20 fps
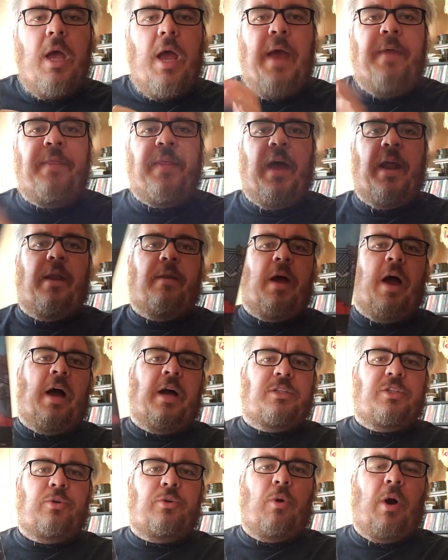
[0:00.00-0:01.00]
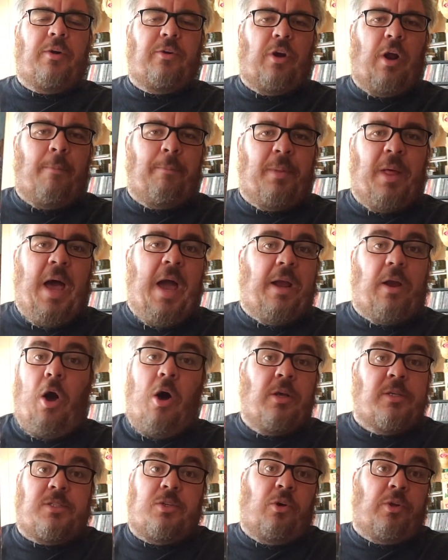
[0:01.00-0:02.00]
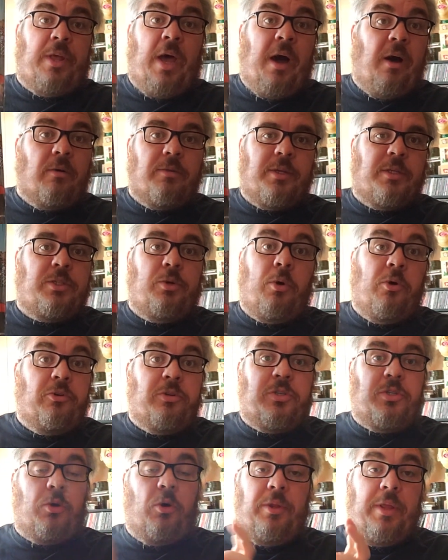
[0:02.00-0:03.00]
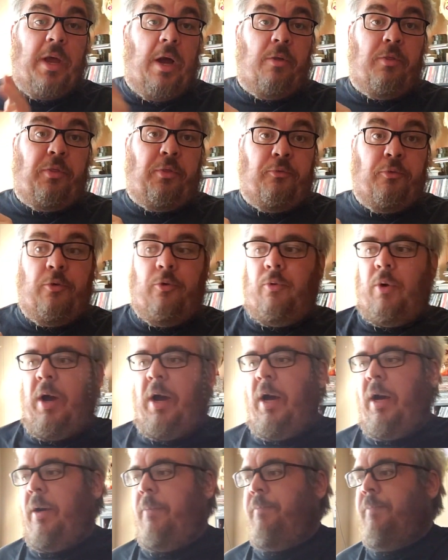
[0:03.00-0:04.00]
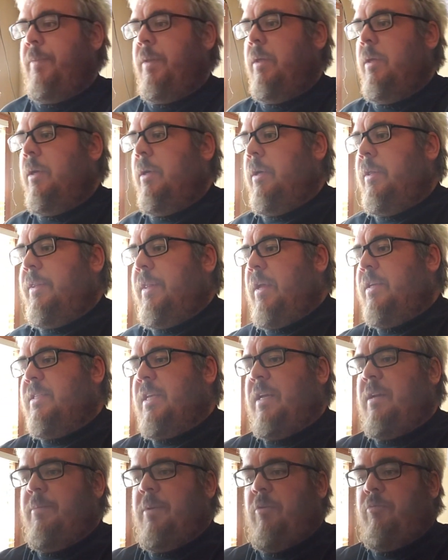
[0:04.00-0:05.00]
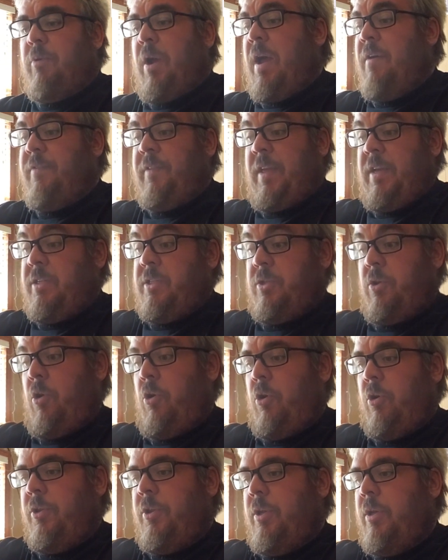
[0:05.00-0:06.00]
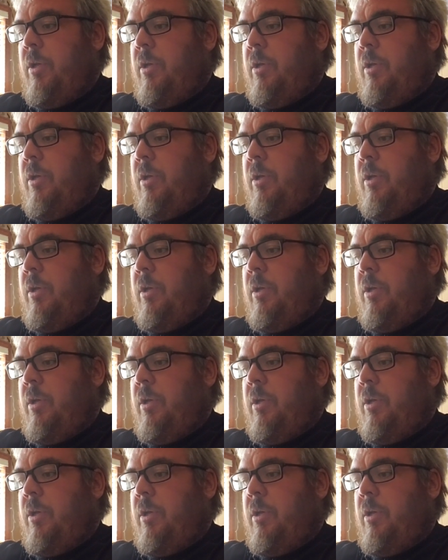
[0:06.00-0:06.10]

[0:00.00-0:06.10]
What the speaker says: And then 200 on black, all sold out. The 200 sold out through, they sent them to Rev and they sold.